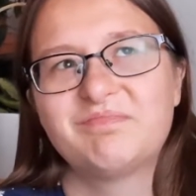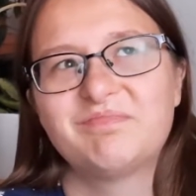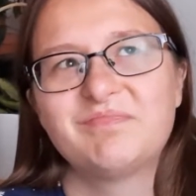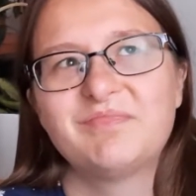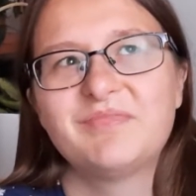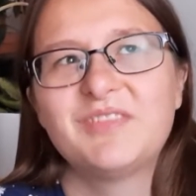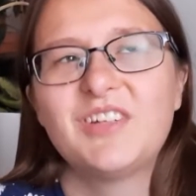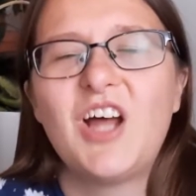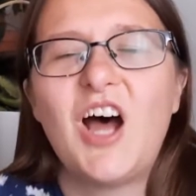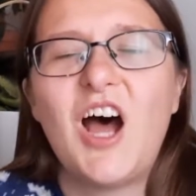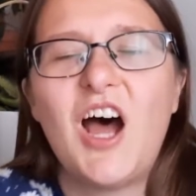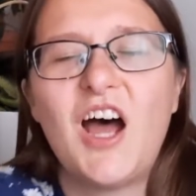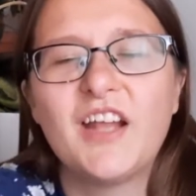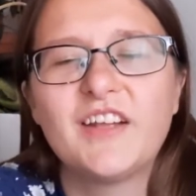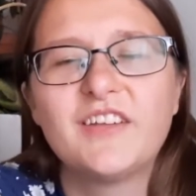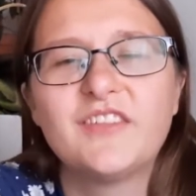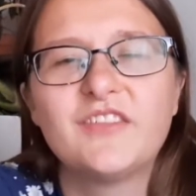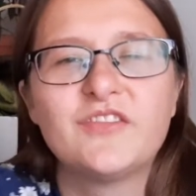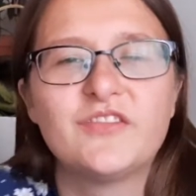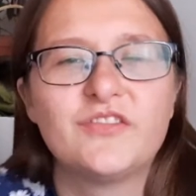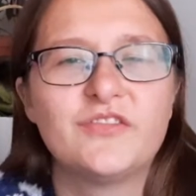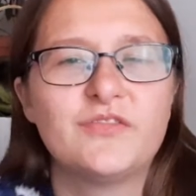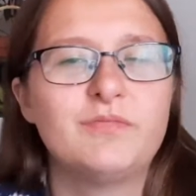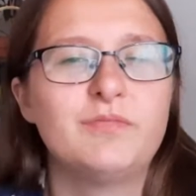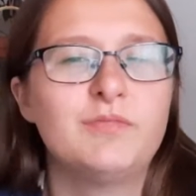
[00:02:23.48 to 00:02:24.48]
not
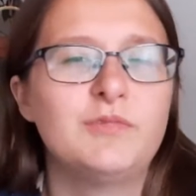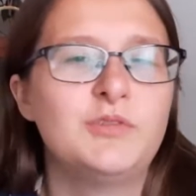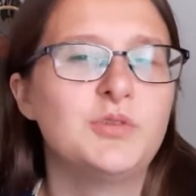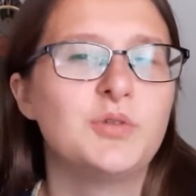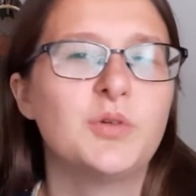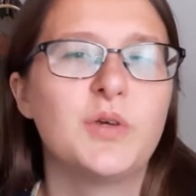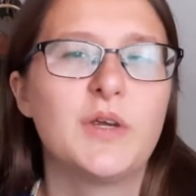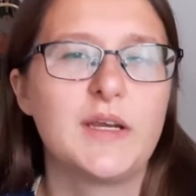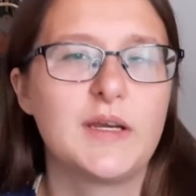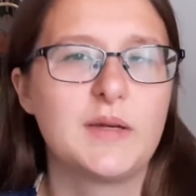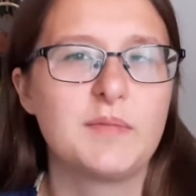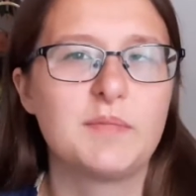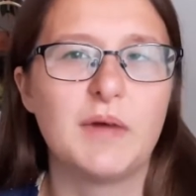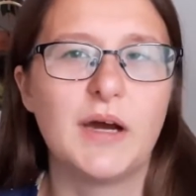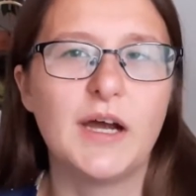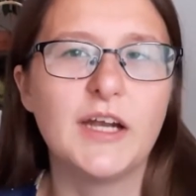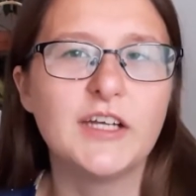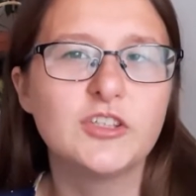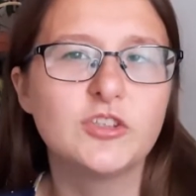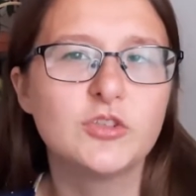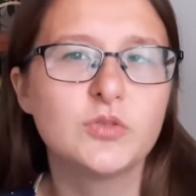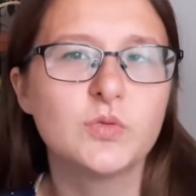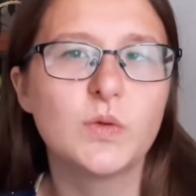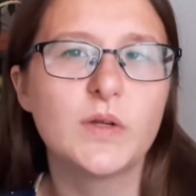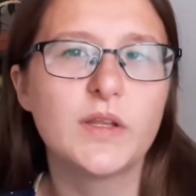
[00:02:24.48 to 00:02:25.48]
doing
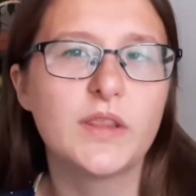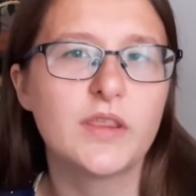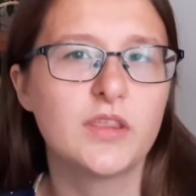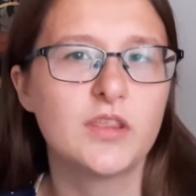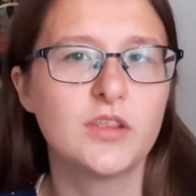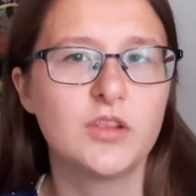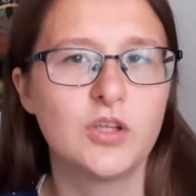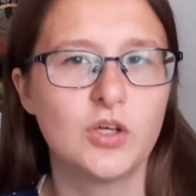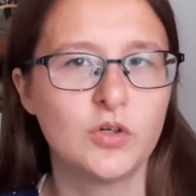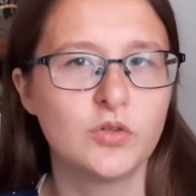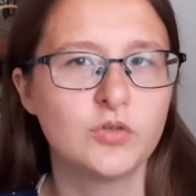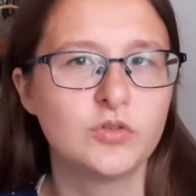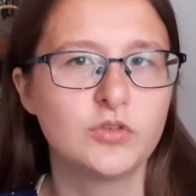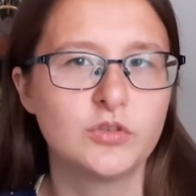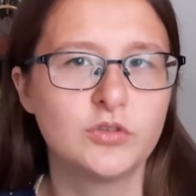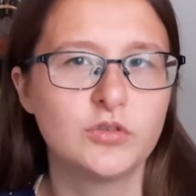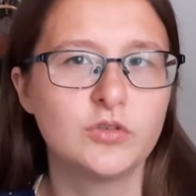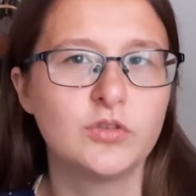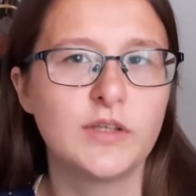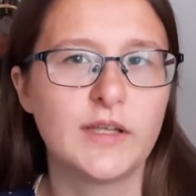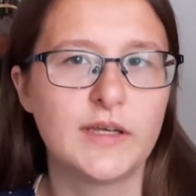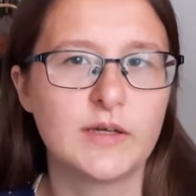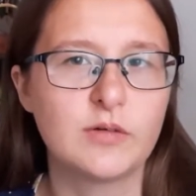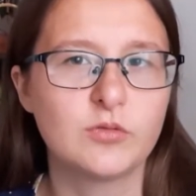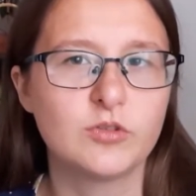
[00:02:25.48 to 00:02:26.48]
much with those
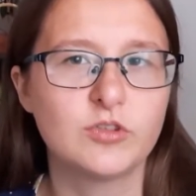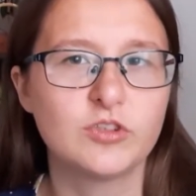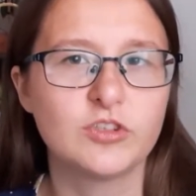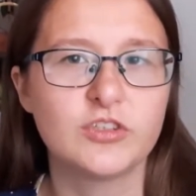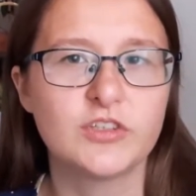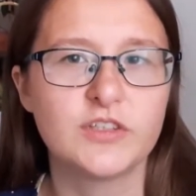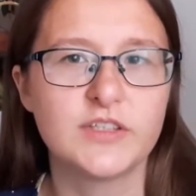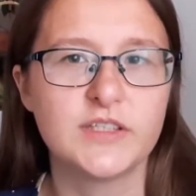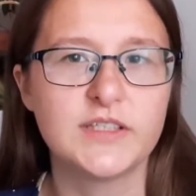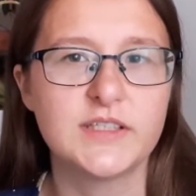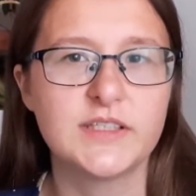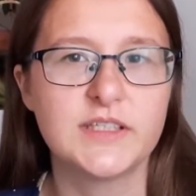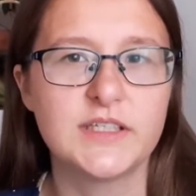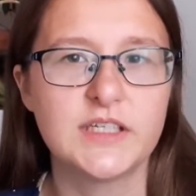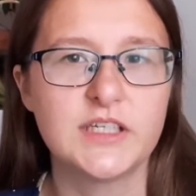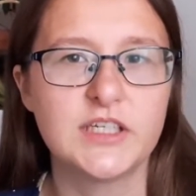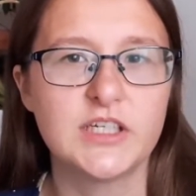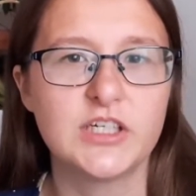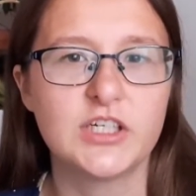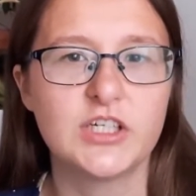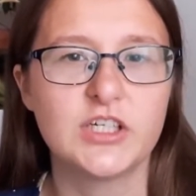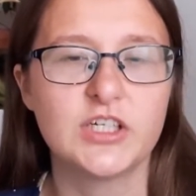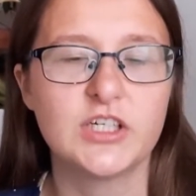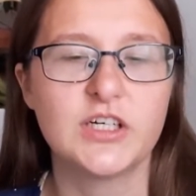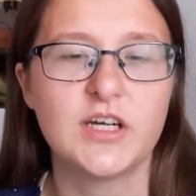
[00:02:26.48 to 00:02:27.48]
2 languages this
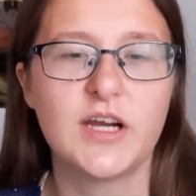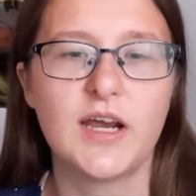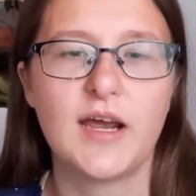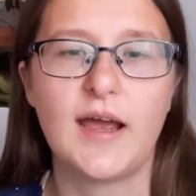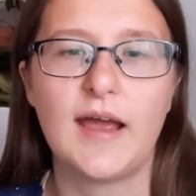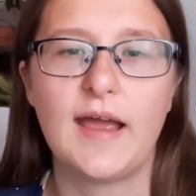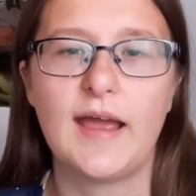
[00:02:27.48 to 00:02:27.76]
year.